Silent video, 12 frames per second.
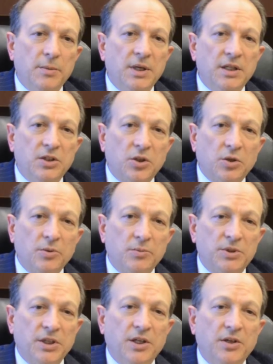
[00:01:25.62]
In
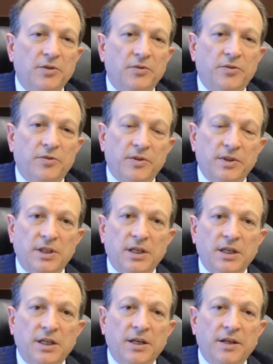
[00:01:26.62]
terms of
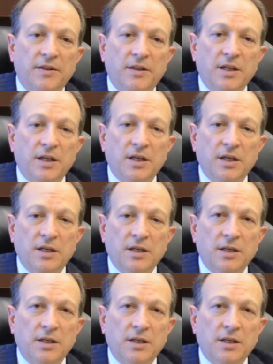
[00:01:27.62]
the